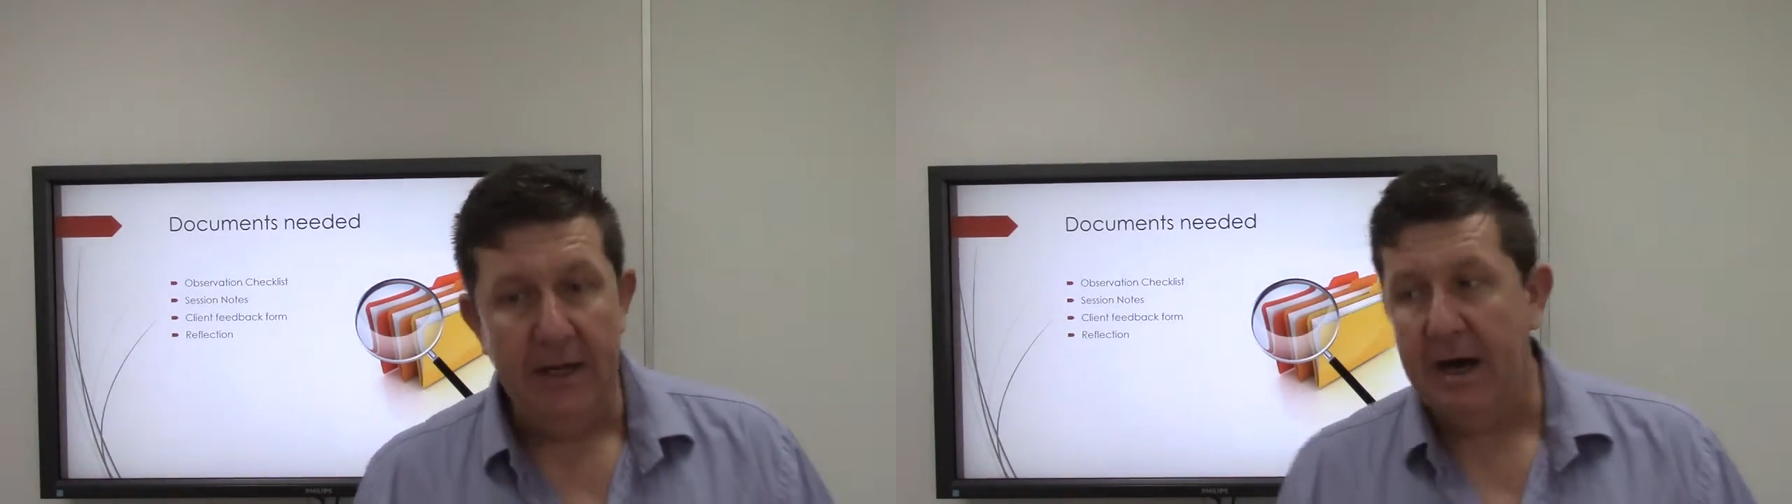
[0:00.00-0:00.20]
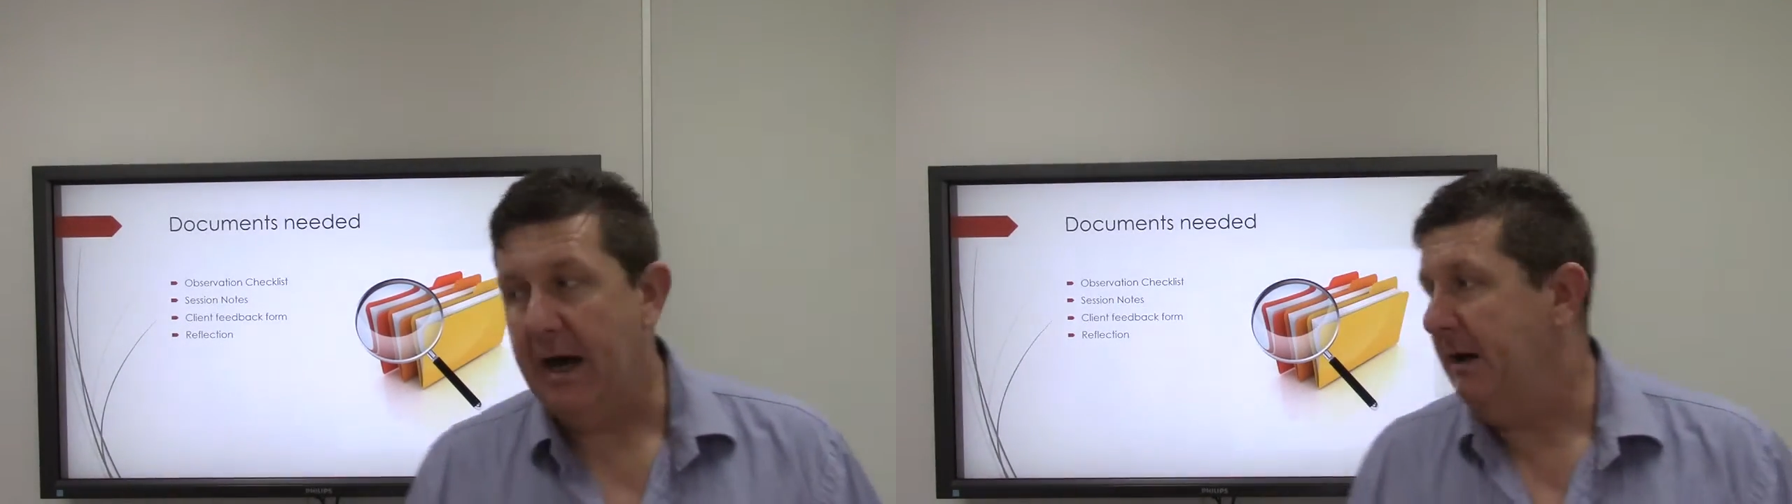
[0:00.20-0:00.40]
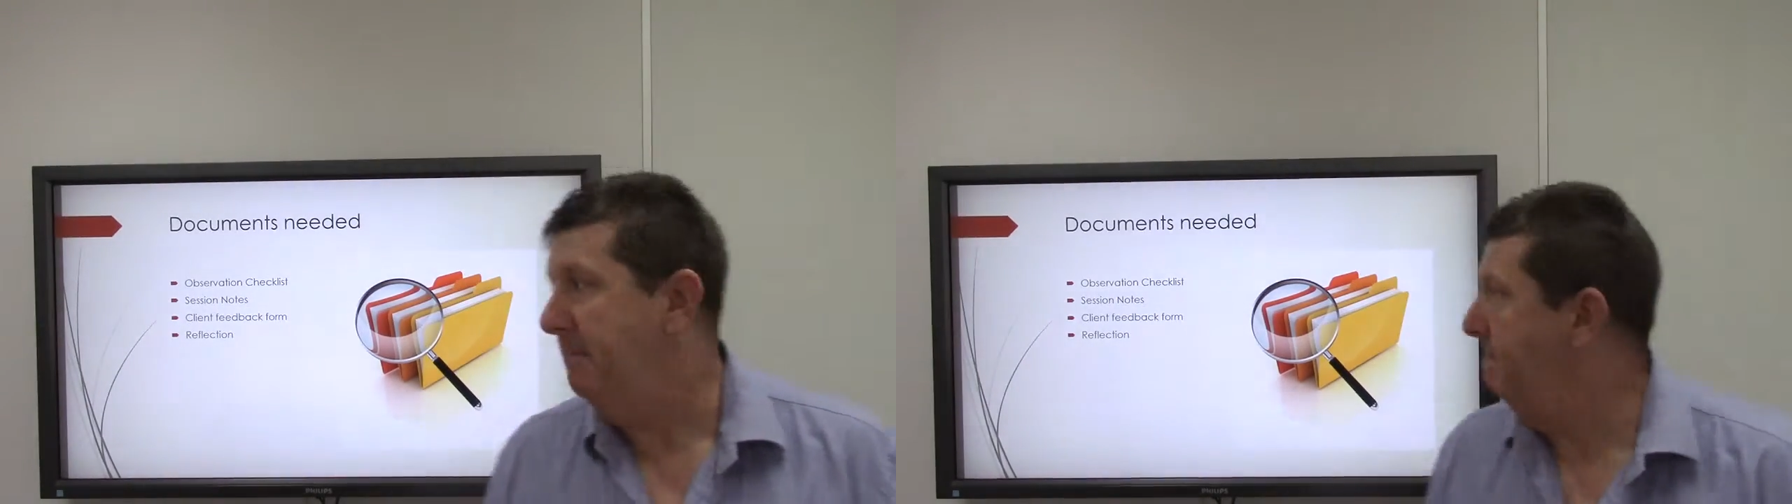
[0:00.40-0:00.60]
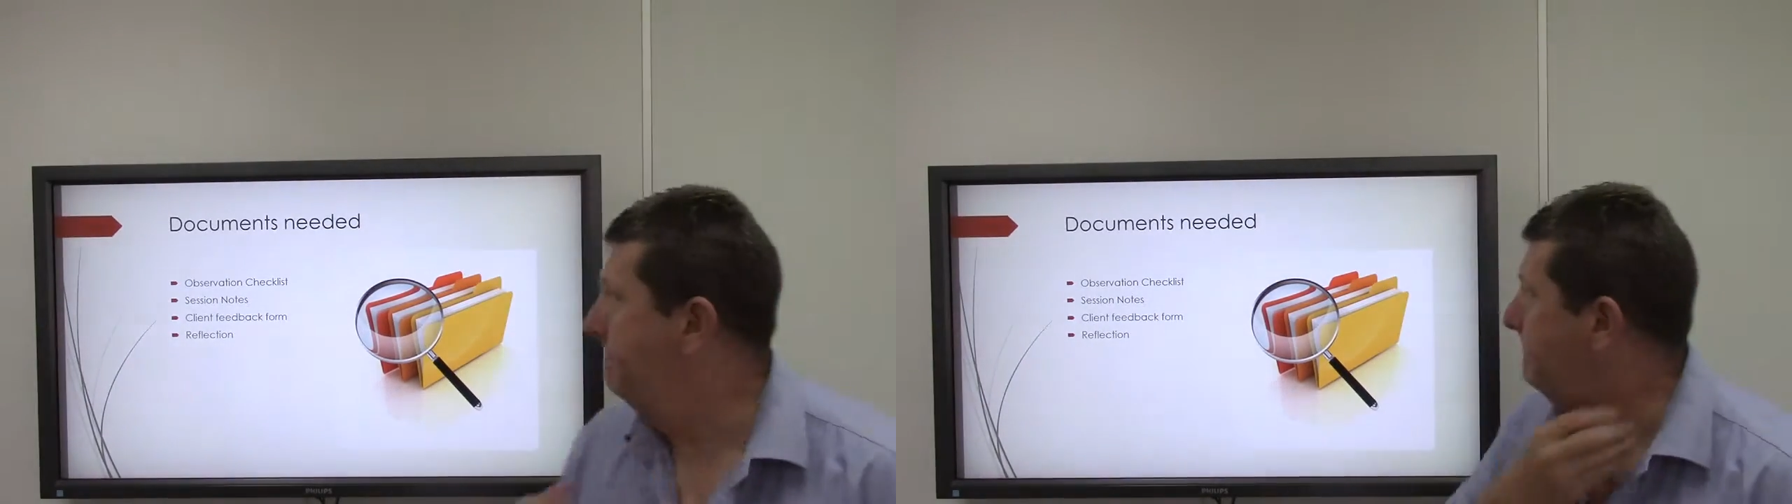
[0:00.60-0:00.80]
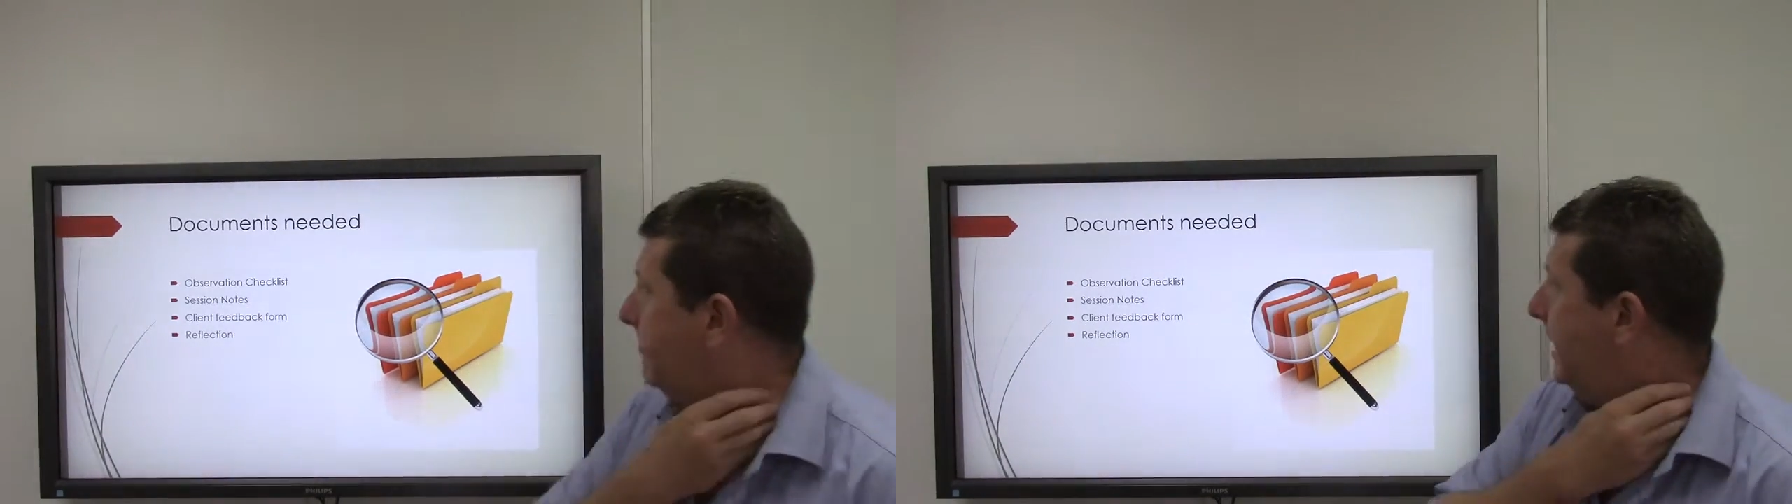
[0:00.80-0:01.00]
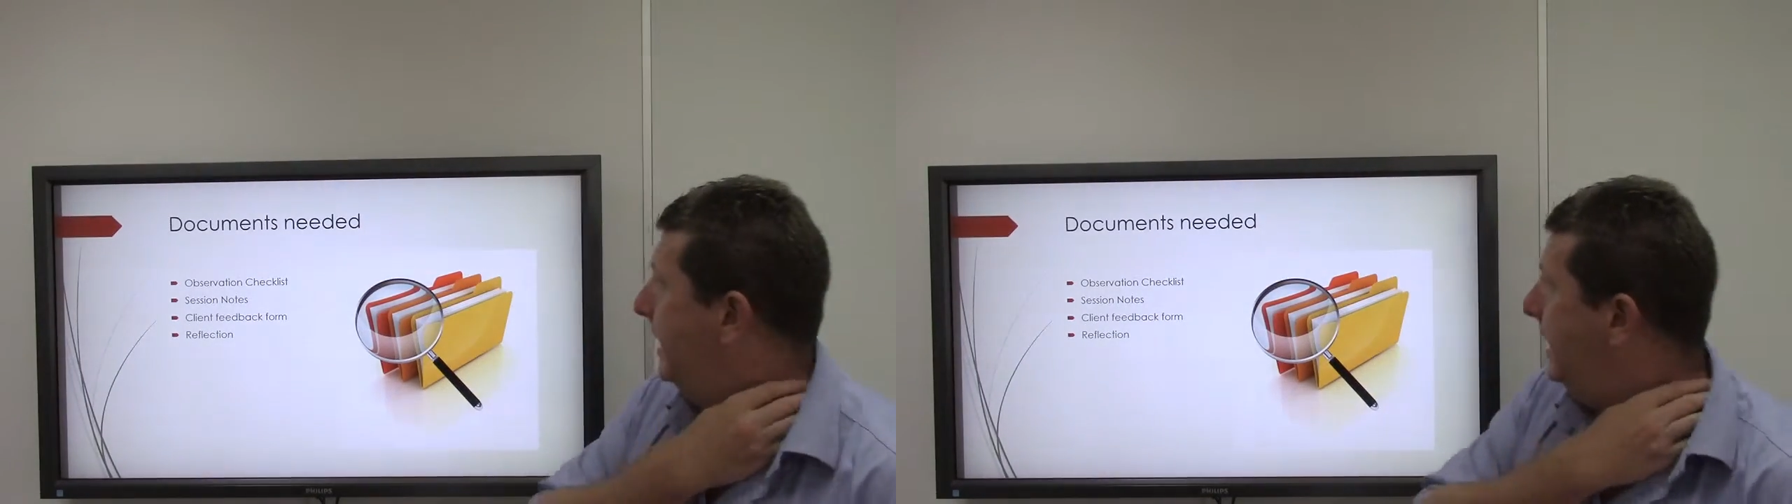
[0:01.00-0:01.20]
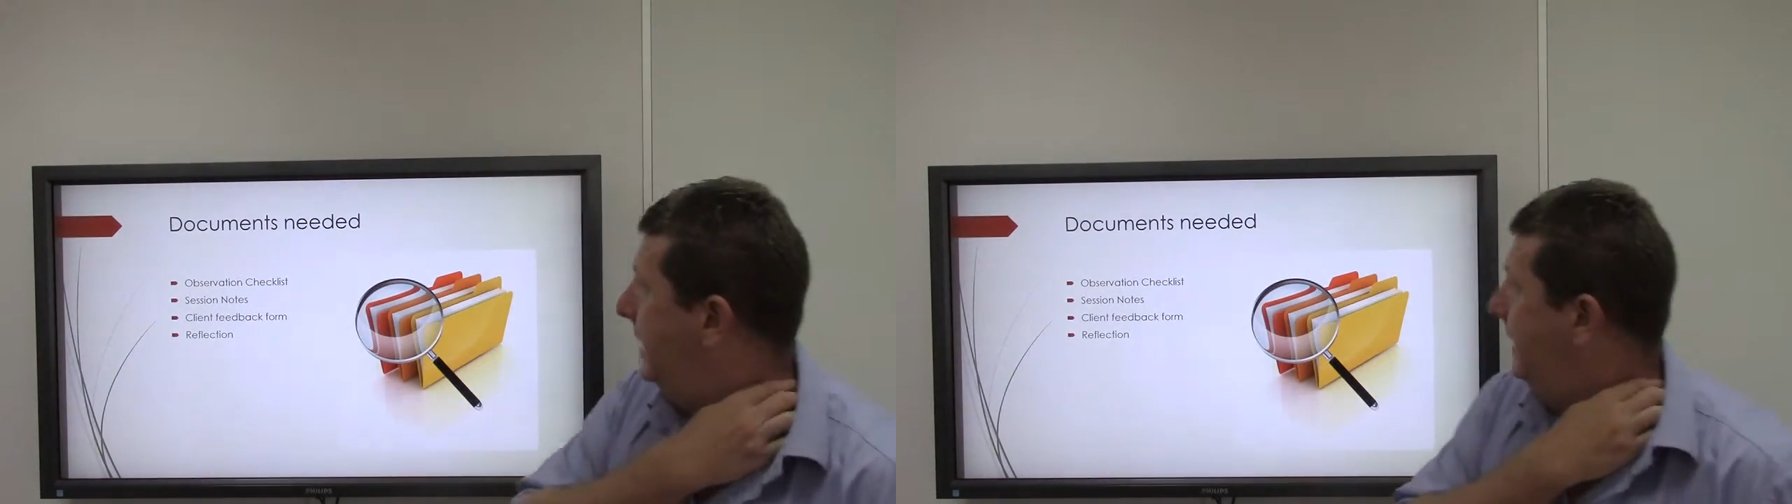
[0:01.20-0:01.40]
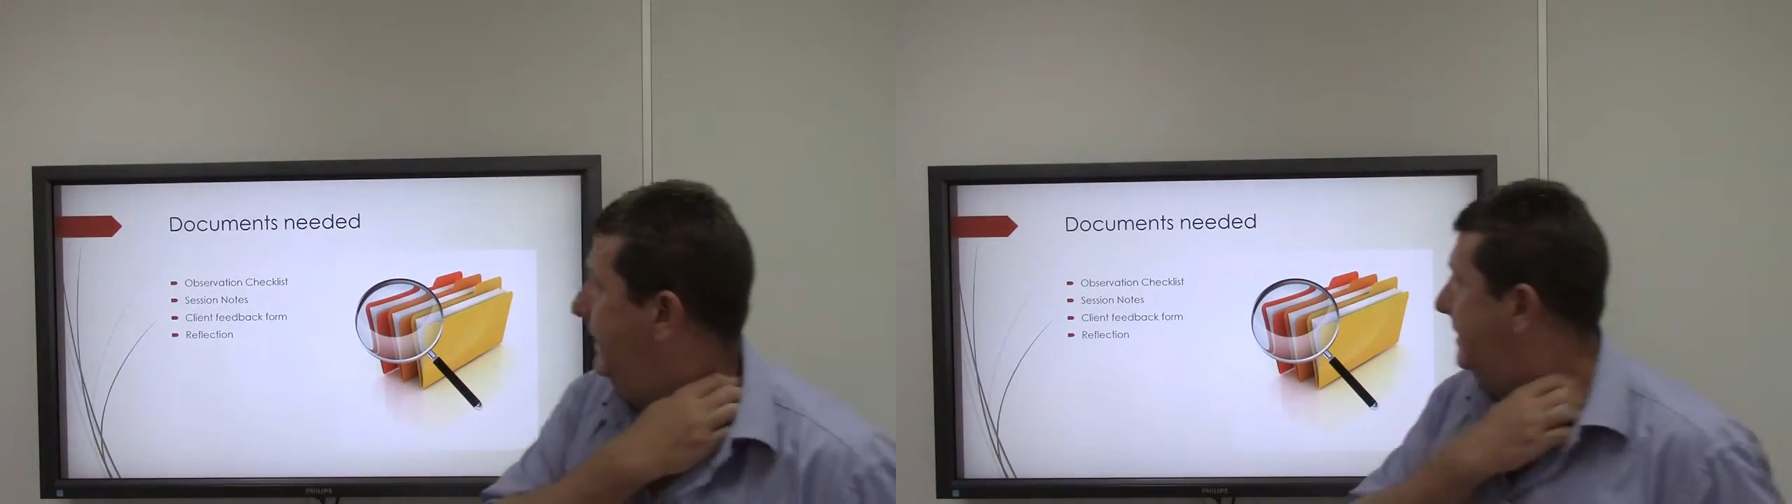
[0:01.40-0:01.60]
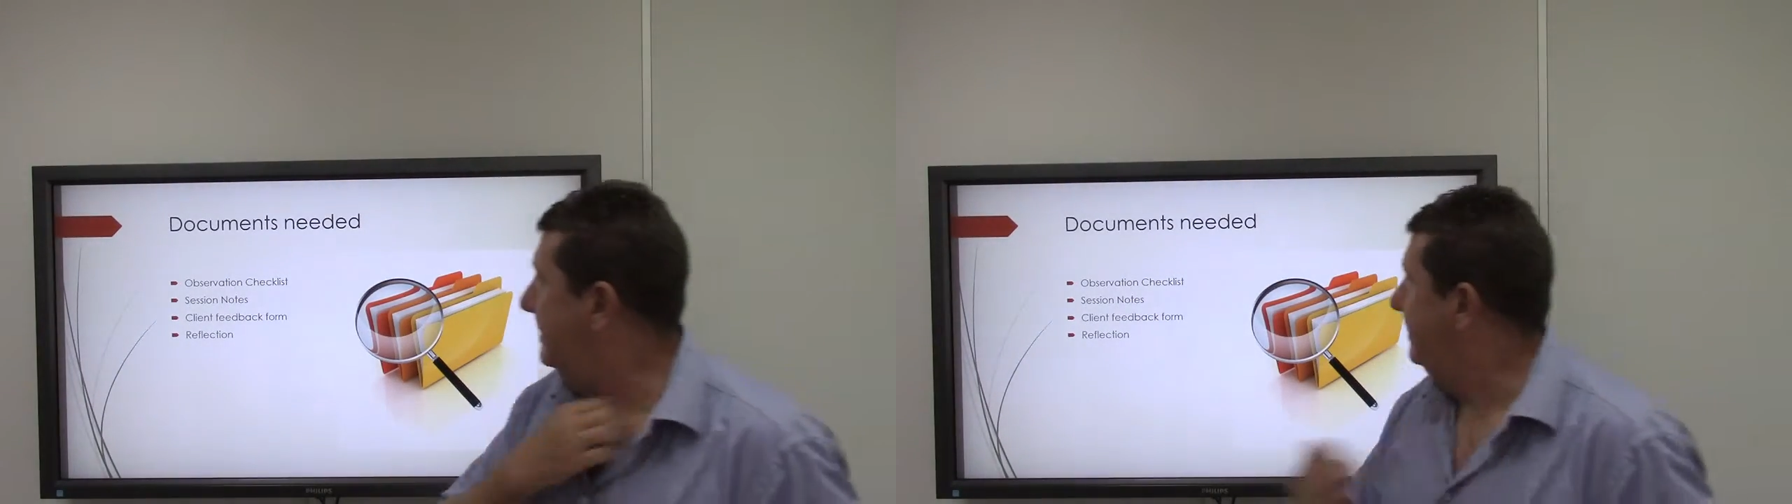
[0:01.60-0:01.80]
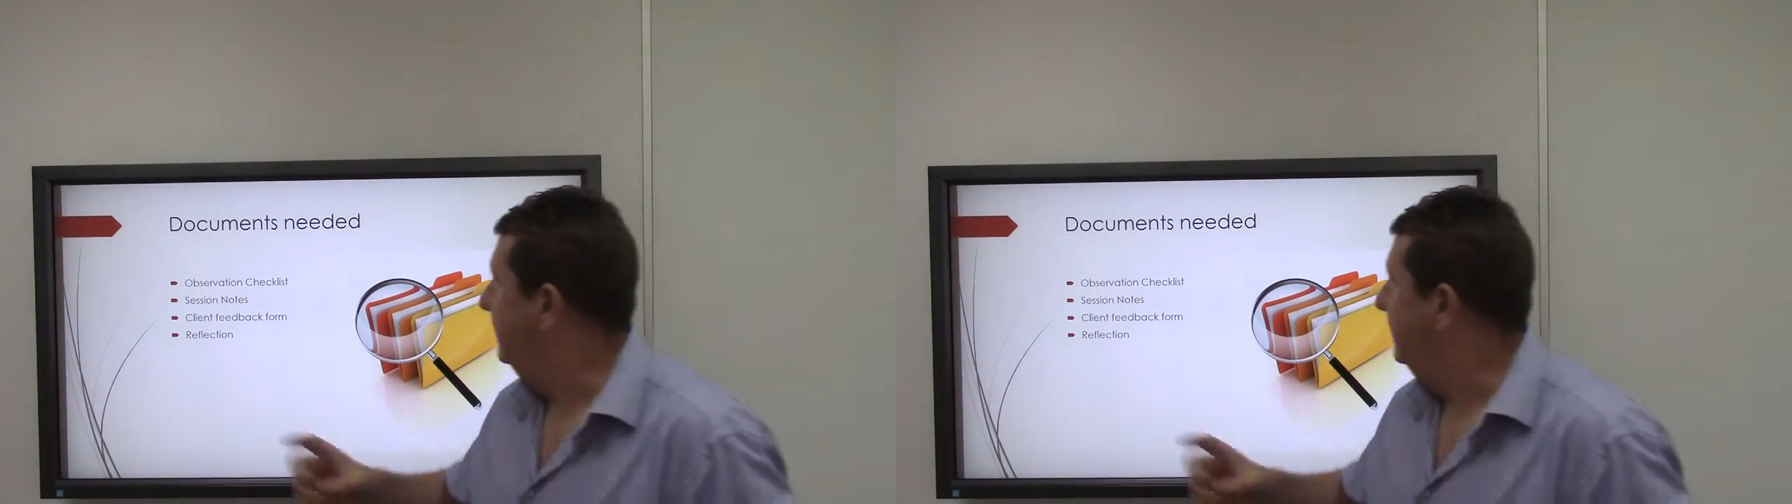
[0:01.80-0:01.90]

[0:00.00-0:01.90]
I need